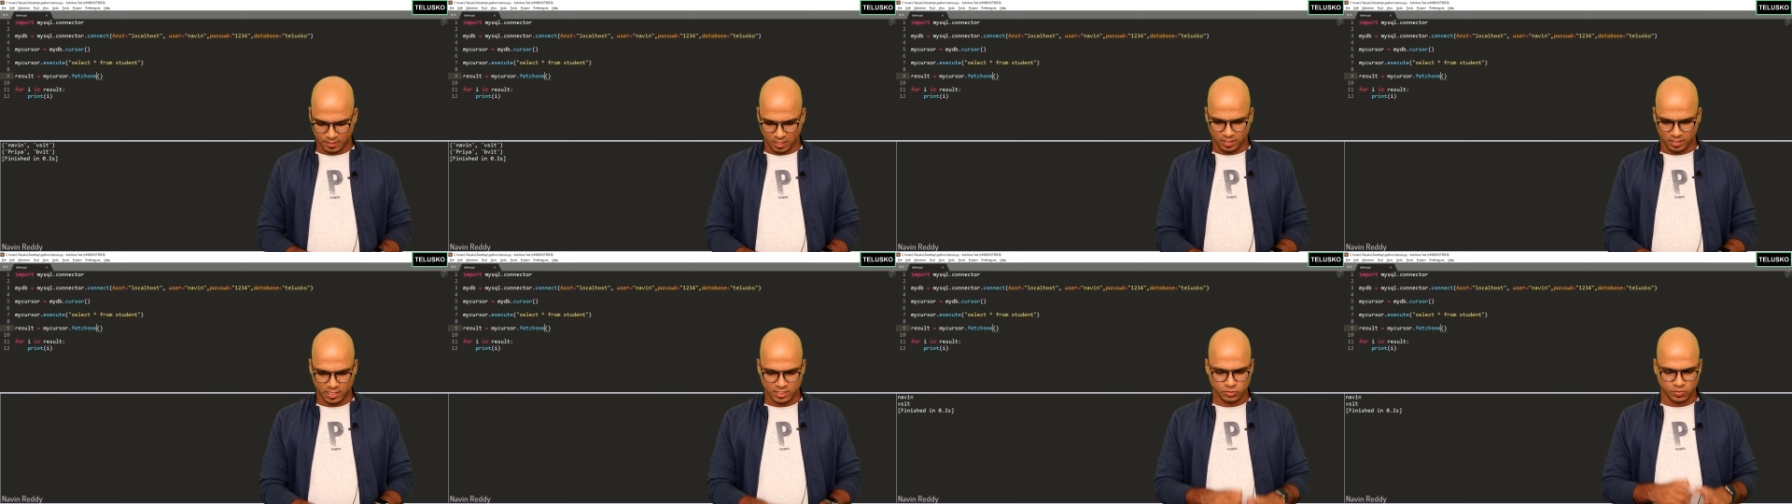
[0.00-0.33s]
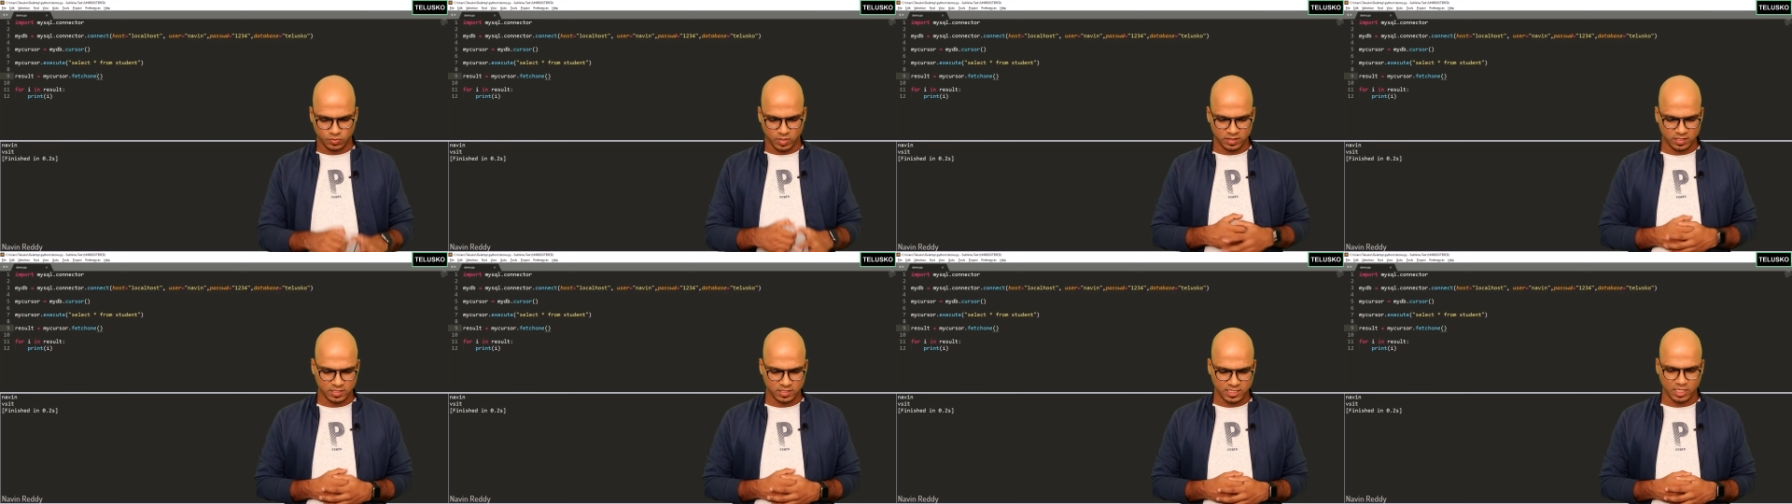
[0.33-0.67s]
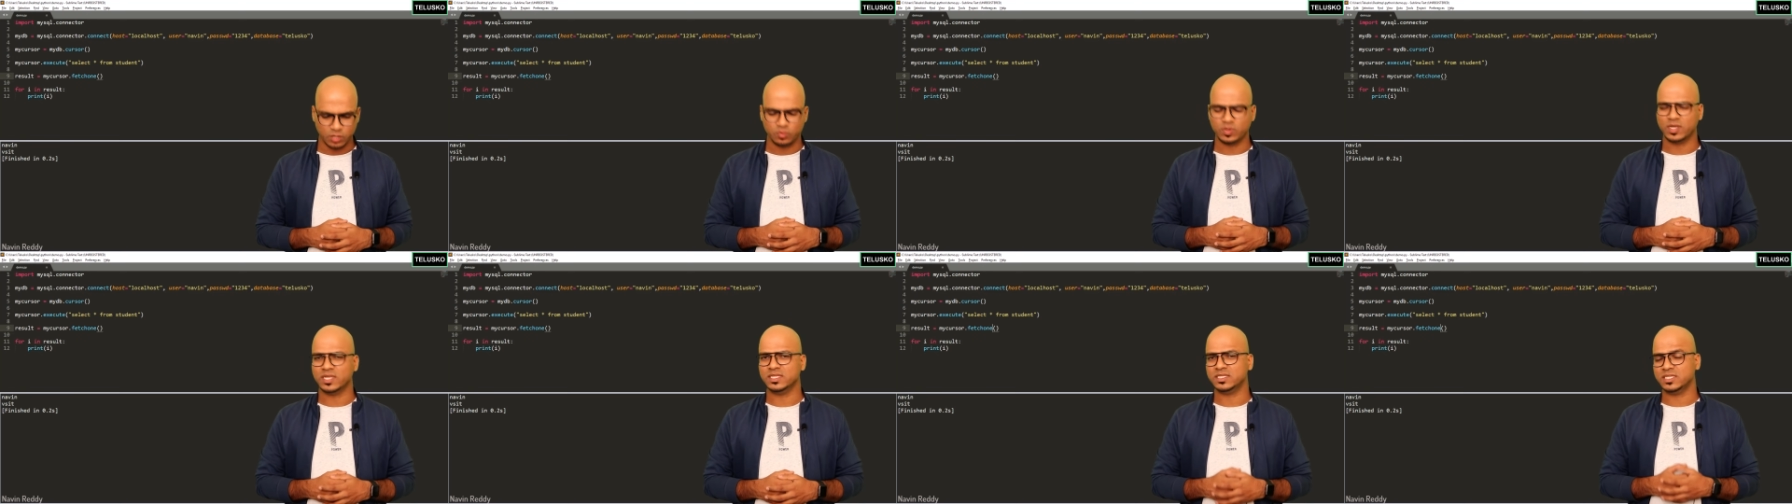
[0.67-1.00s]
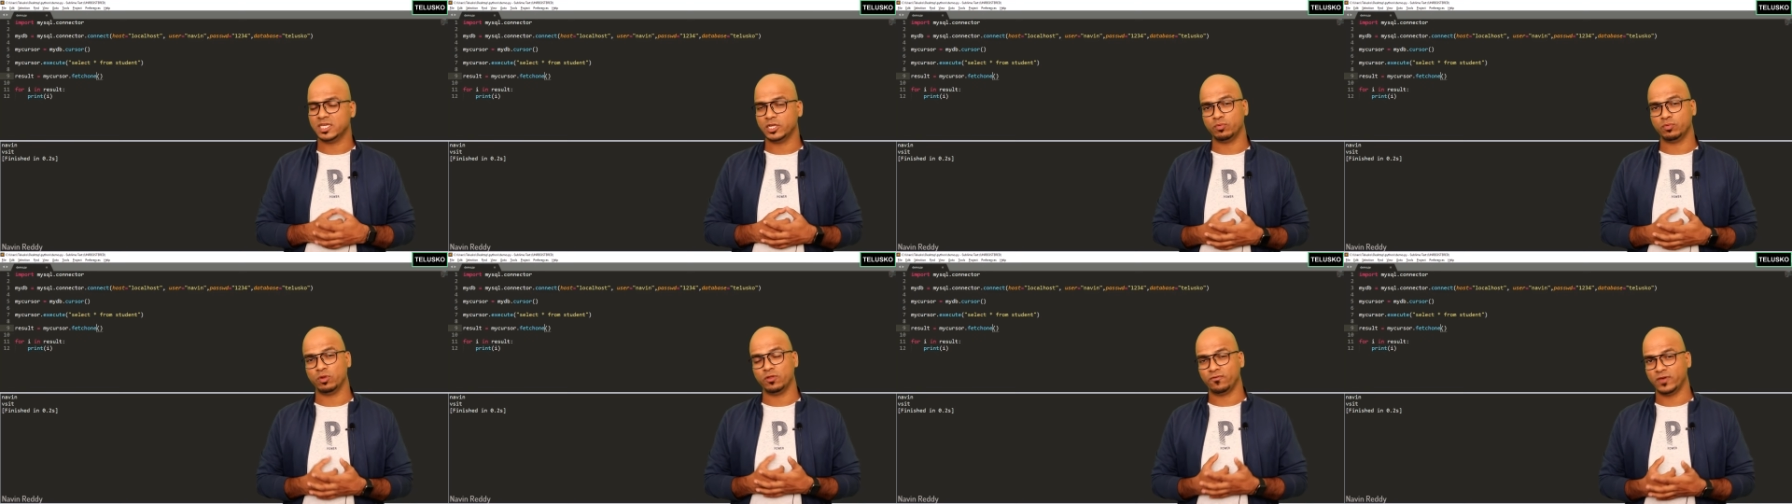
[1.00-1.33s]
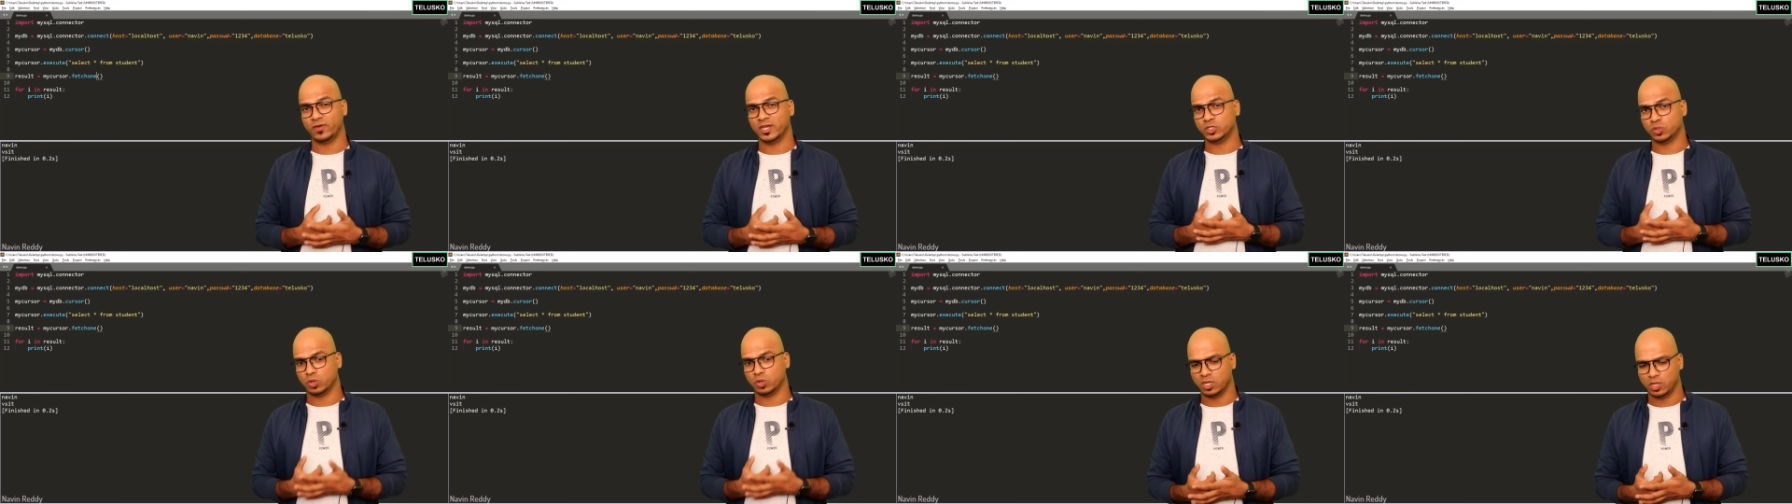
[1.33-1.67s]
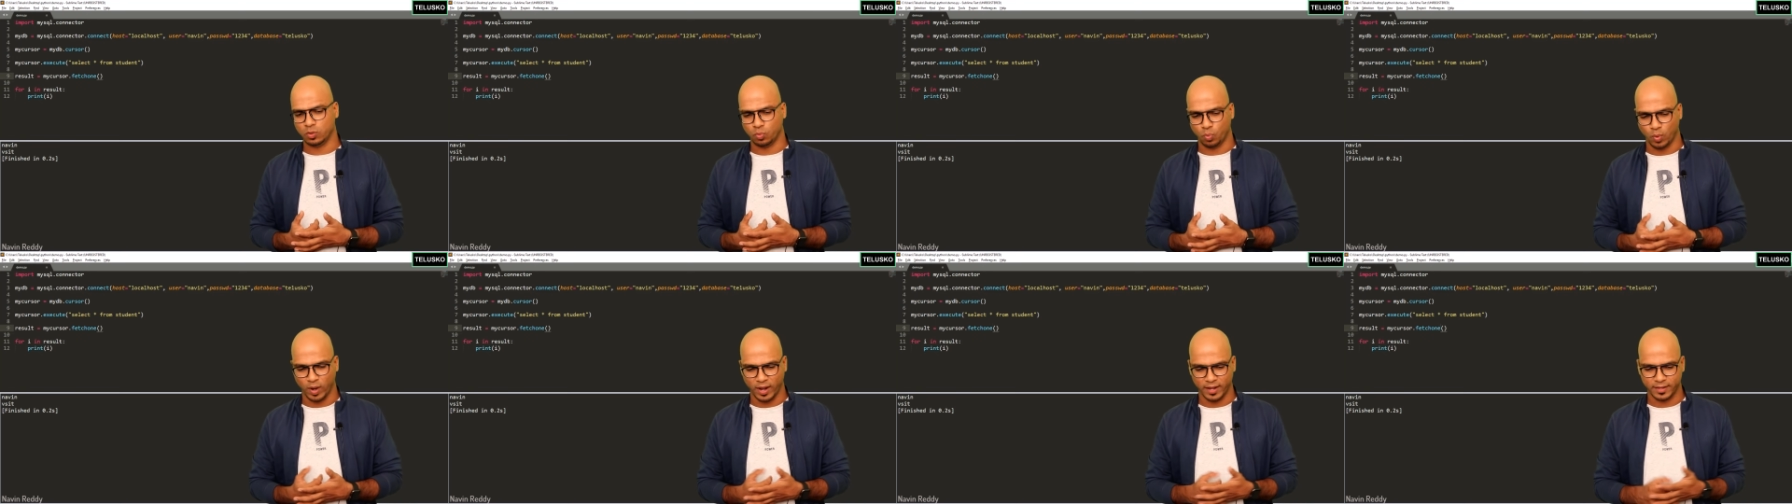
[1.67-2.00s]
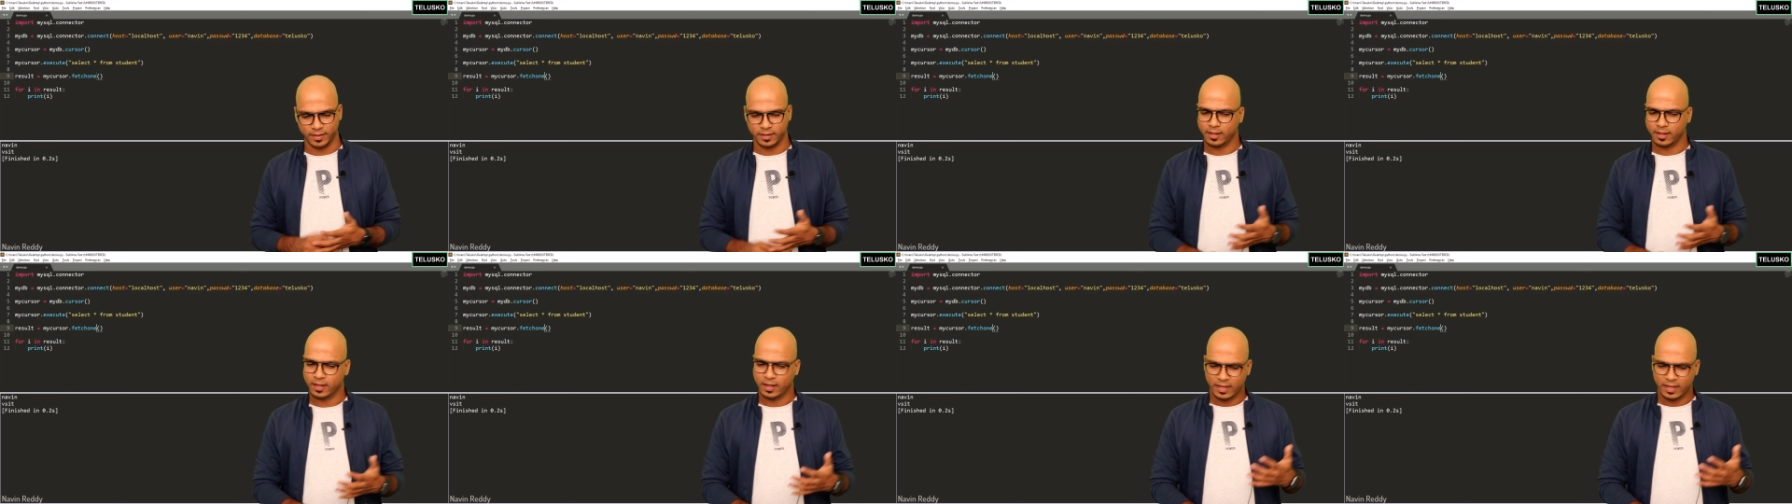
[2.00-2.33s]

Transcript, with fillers: Let's run this and you can see it will fetch only one.